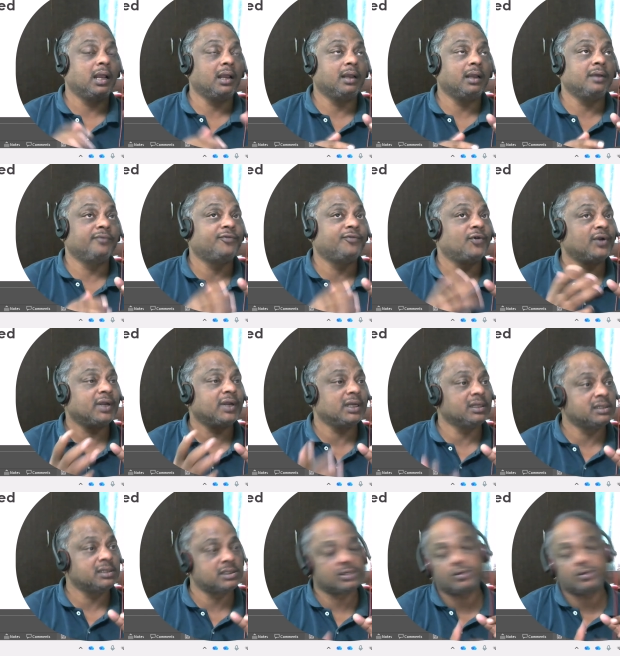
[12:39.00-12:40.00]
For
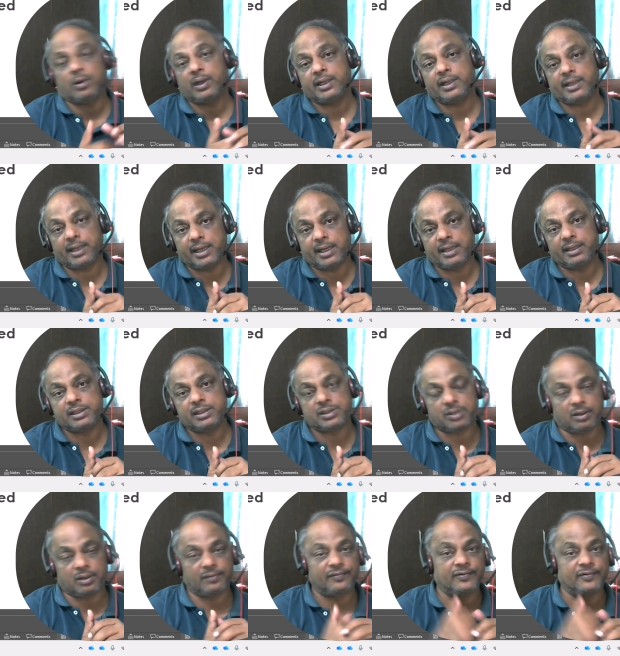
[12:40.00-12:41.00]
installing any
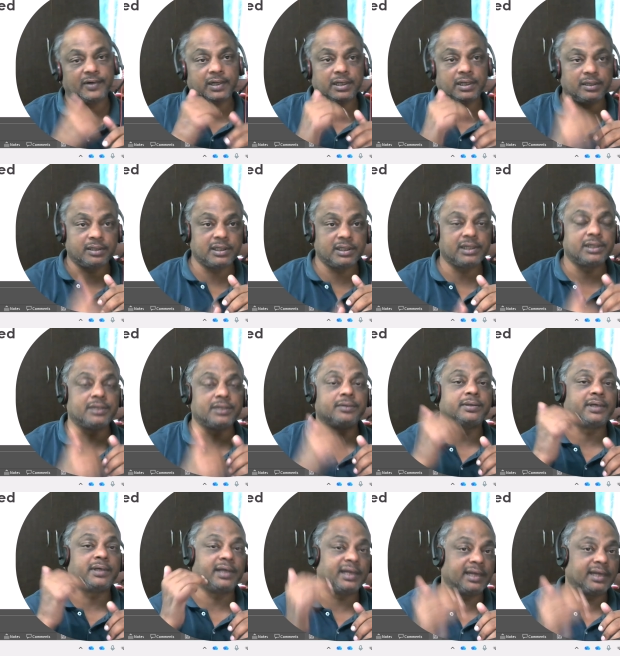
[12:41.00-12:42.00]
software, you need to
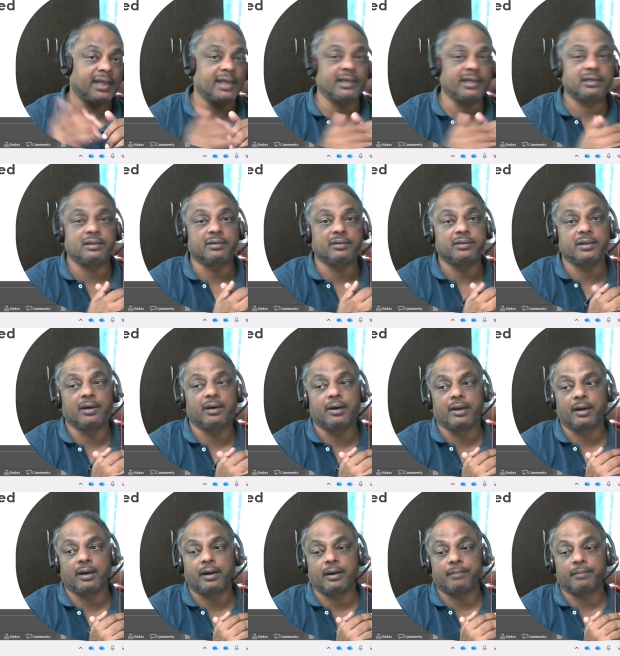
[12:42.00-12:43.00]
connect to
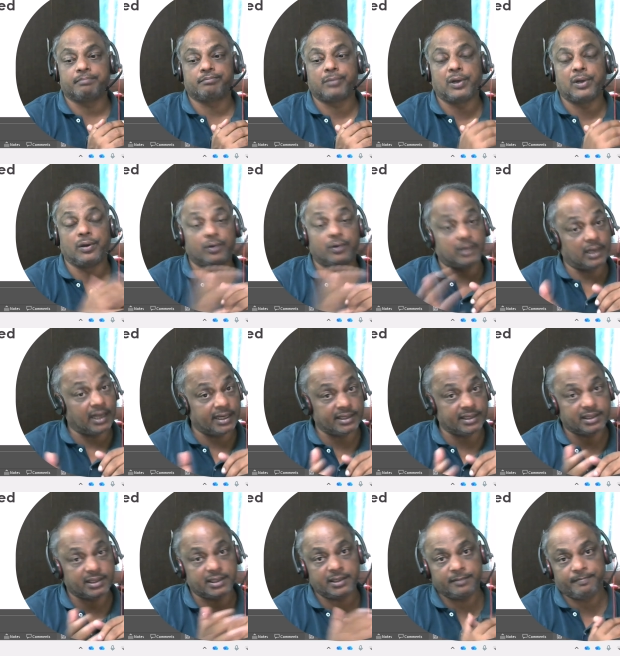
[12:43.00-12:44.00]
your local
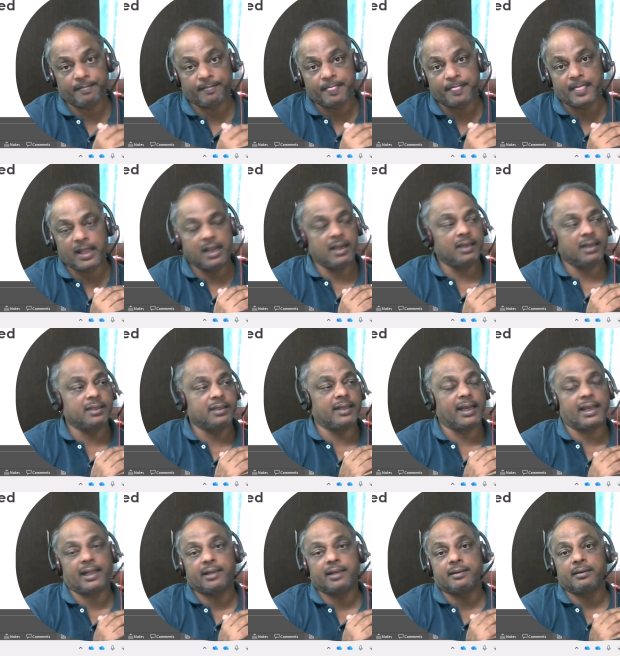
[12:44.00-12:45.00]
IT. They
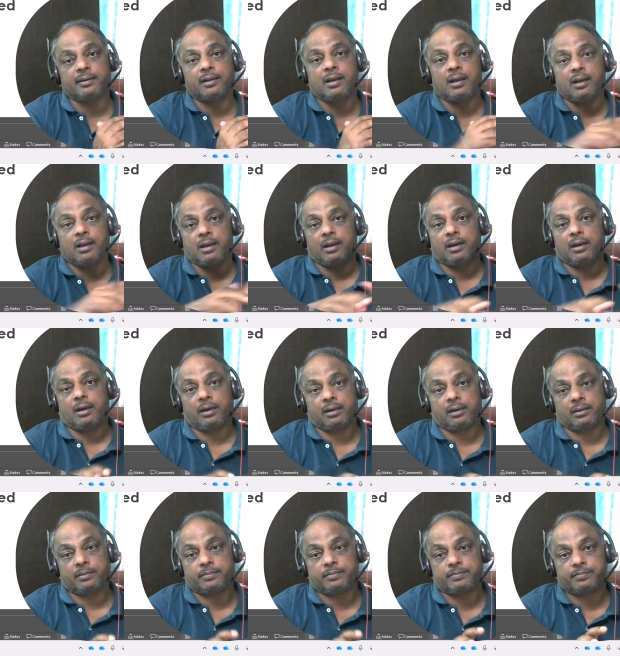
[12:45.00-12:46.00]
can uh,
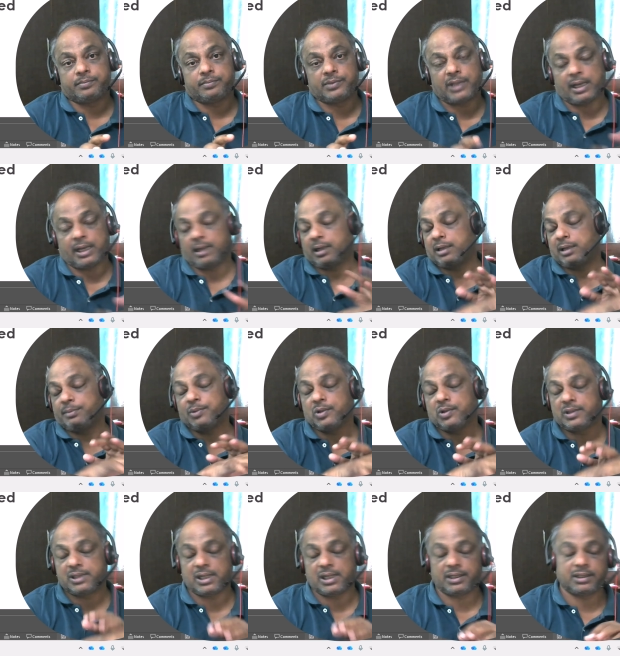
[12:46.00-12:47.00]
take a remote
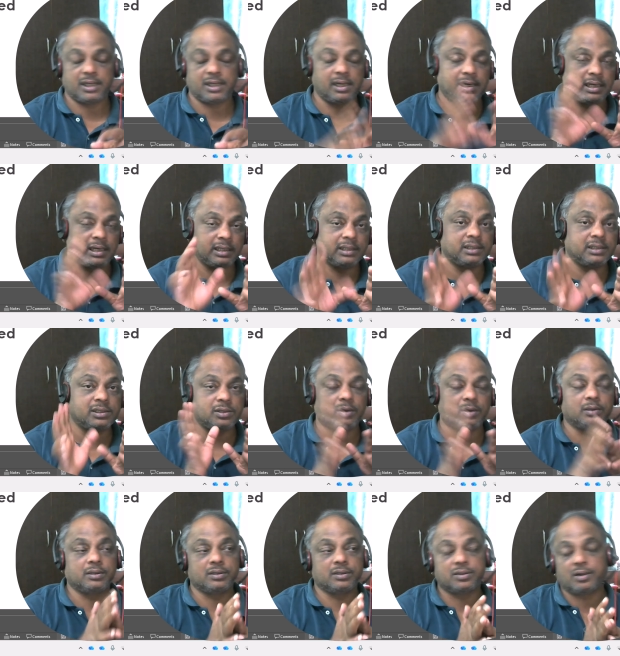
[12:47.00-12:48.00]
session and install
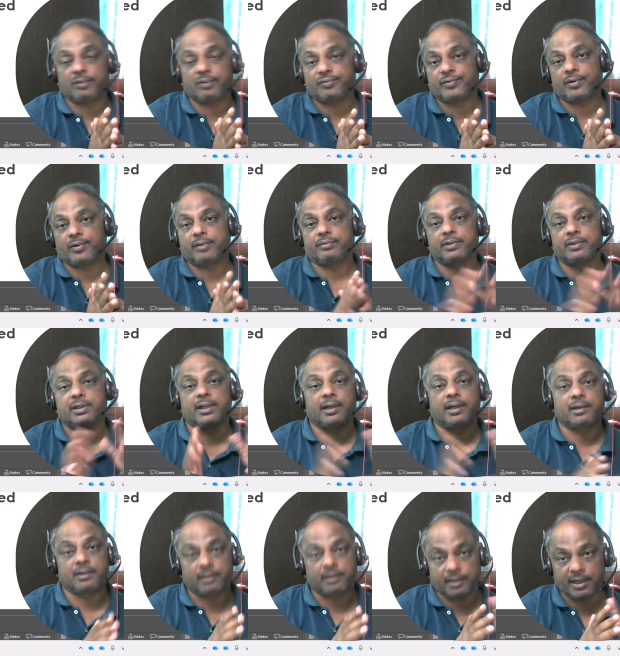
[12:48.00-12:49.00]
the software with their
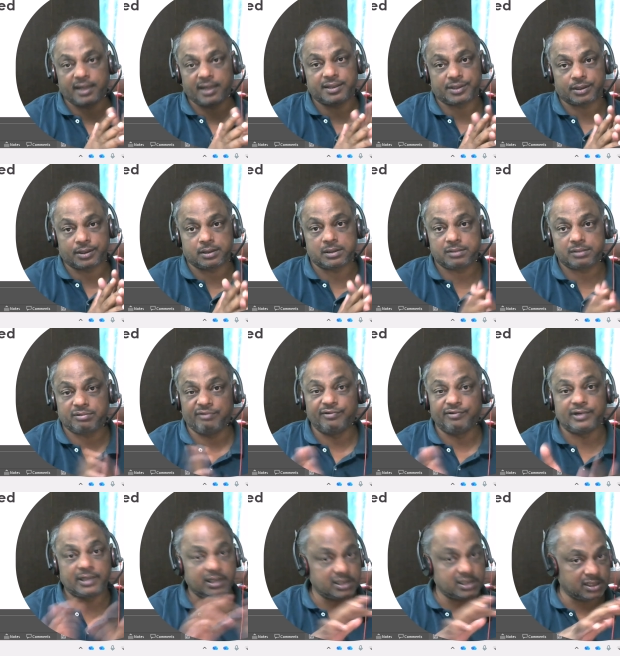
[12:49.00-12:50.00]
credentials. We will
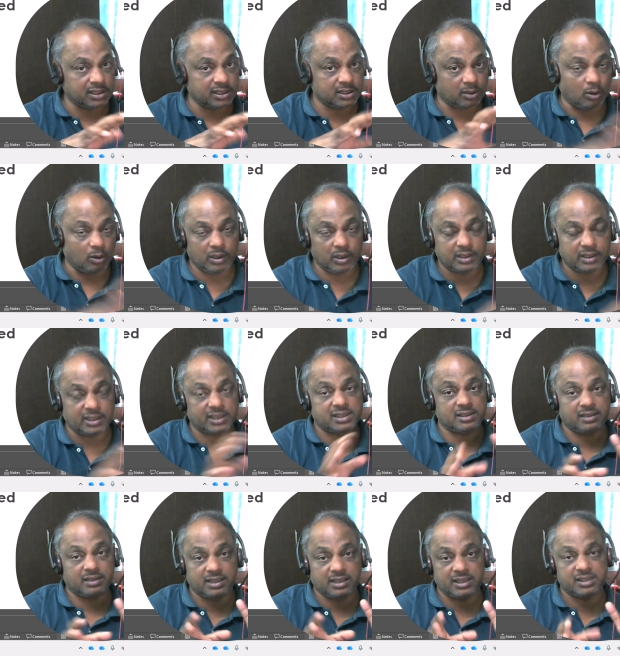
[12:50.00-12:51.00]
discuss all
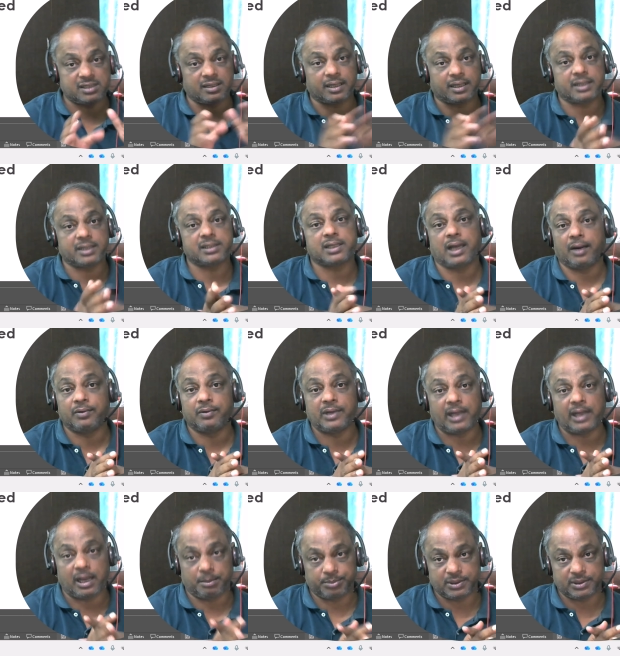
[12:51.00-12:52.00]
these things, how it
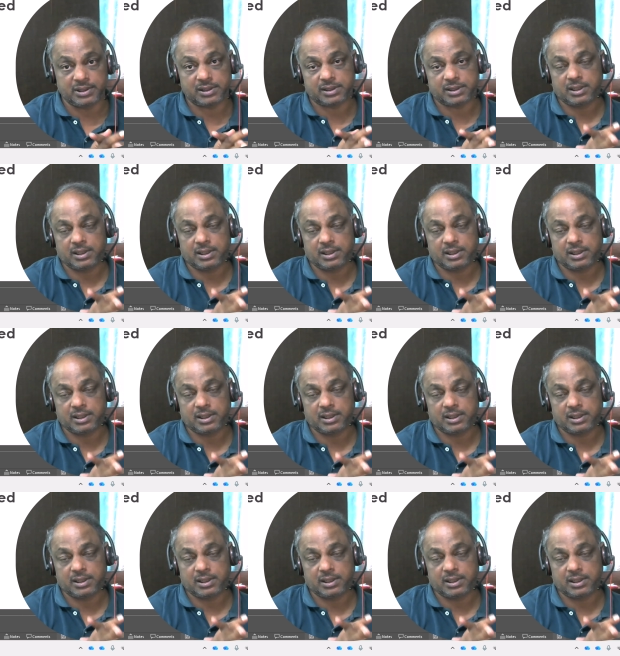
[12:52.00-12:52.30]
happens,